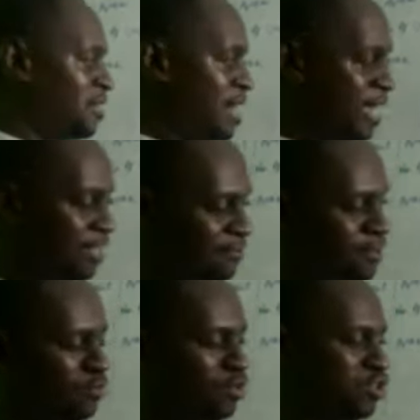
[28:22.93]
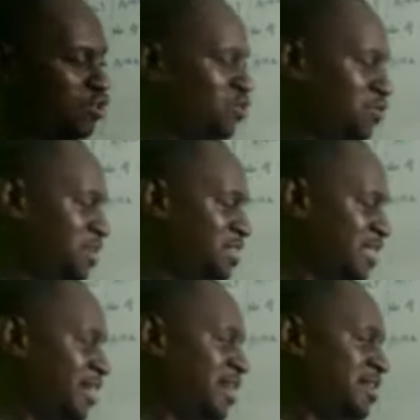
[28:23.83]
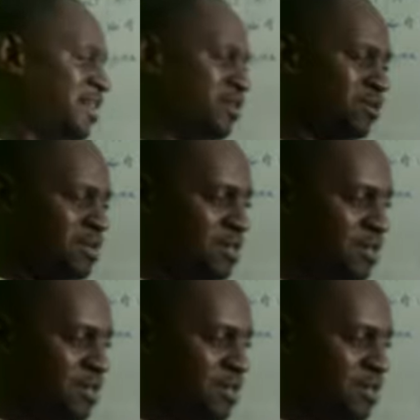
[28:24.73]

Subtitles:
I'll give you a question on this area, then